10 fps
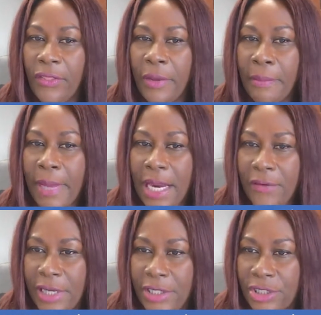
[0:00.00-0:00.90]
the
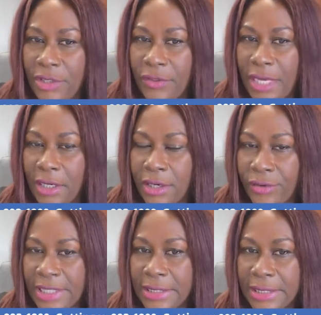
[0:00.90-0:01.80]
marriage that
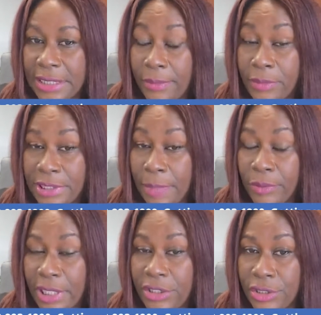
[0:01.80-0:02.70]
created the
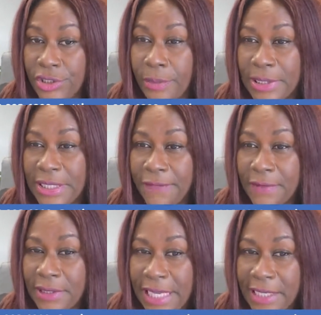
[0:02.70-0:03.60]
step relationship must have
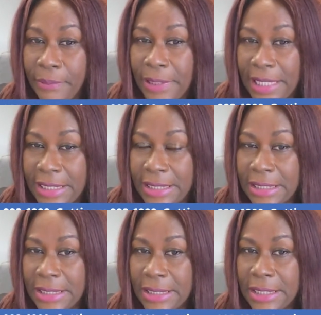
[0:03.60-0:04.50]
taken
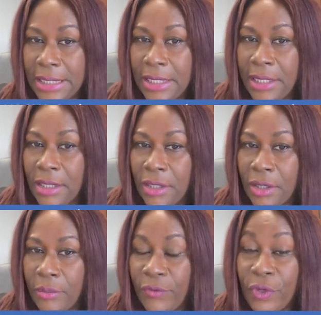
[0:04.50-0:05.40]
place
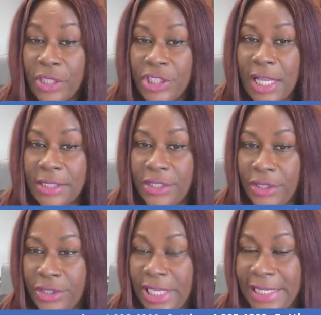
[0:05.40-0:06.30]
before the child
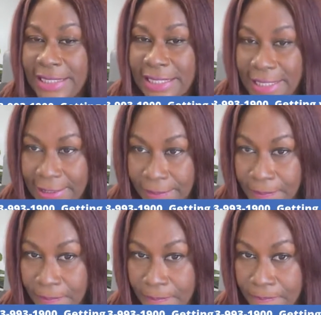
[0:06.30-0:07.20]
turned 18.